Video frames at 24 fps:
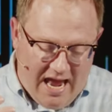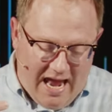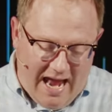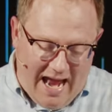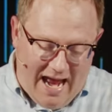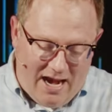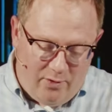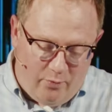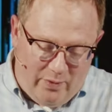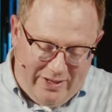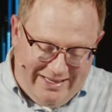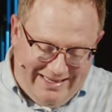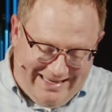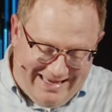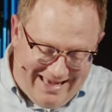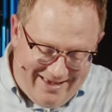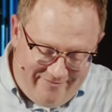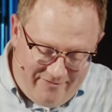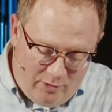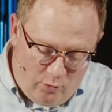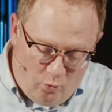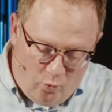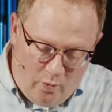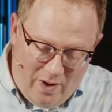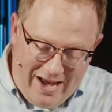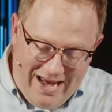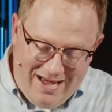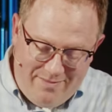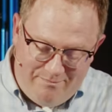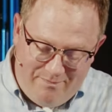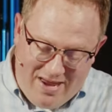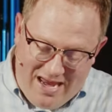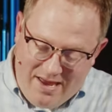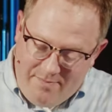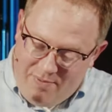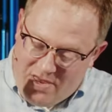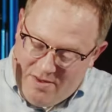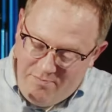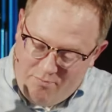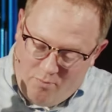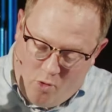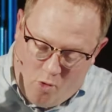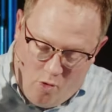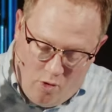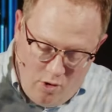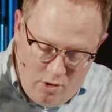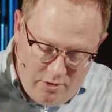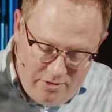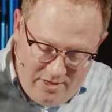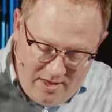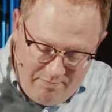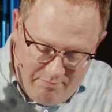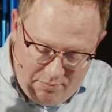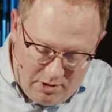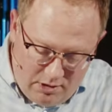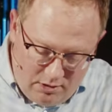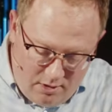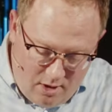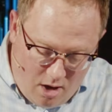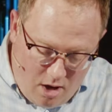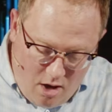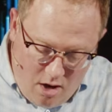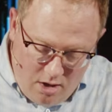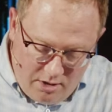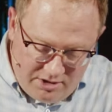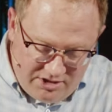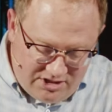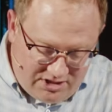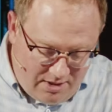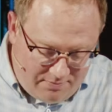and we give it weight, maybe more than belongs.